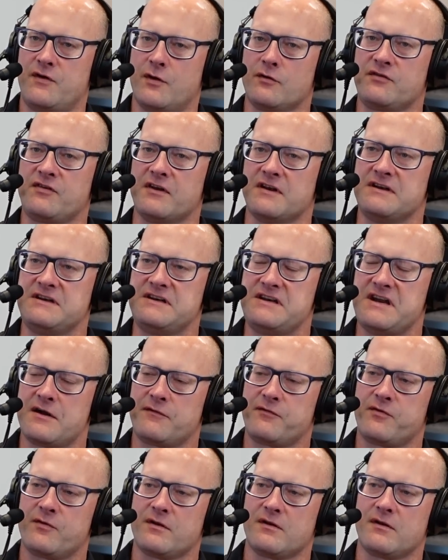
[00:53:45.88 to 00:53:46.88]

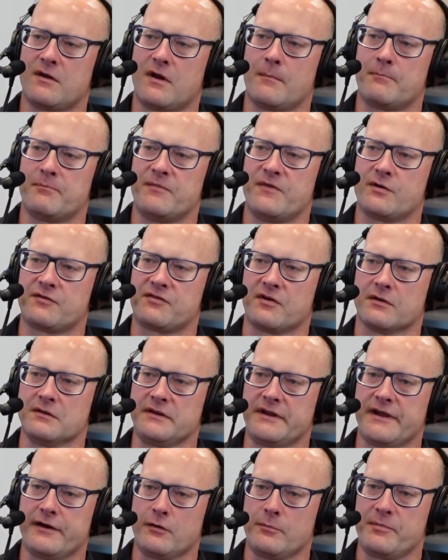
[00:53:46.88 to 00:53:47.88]
a
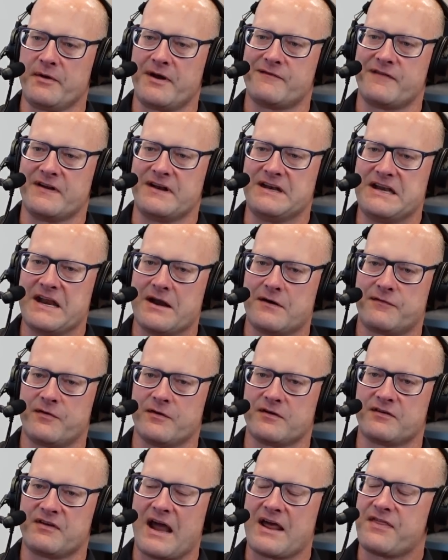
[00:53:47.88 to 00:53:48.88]
little bit of a
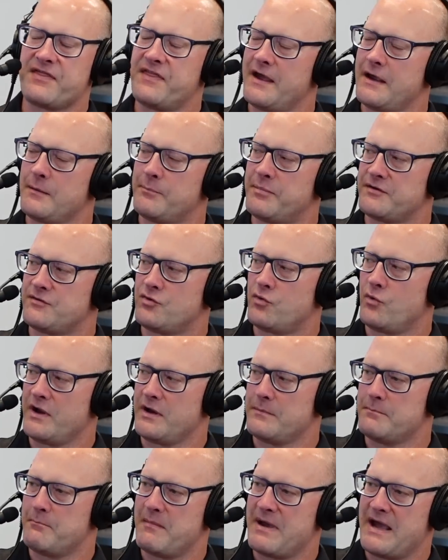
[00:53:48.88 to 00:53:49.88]
difference, I think,
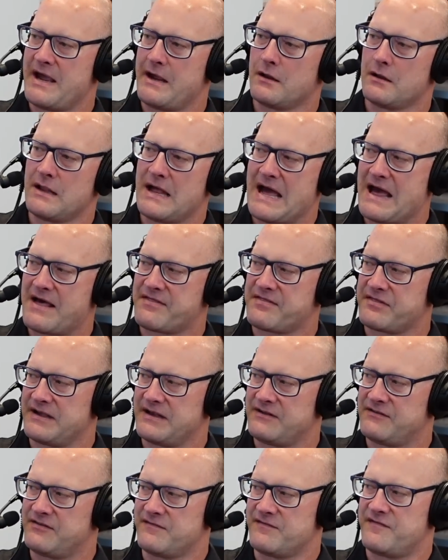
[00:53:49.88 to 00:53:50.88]
between male
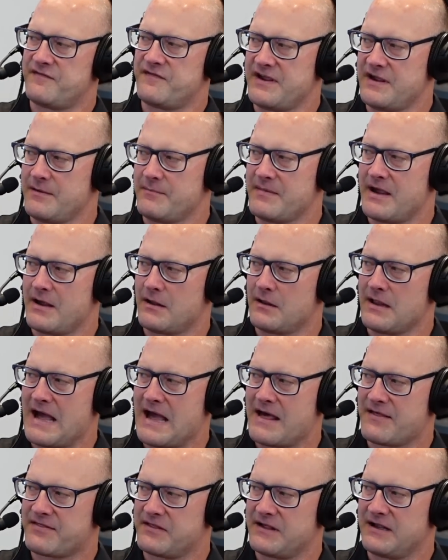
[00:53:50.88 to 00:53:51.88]
athletes and female
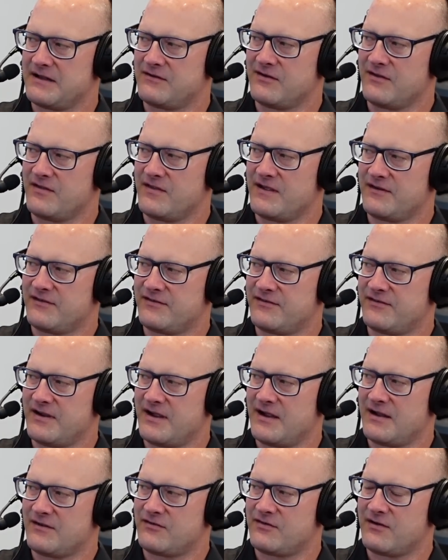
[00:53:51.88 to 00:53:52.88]
athletes in this
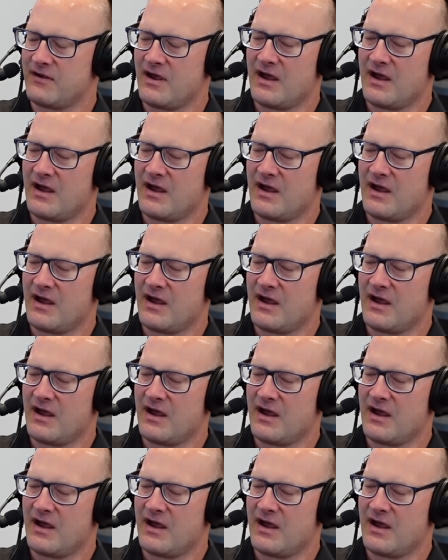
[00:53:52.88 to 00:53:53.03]
sense.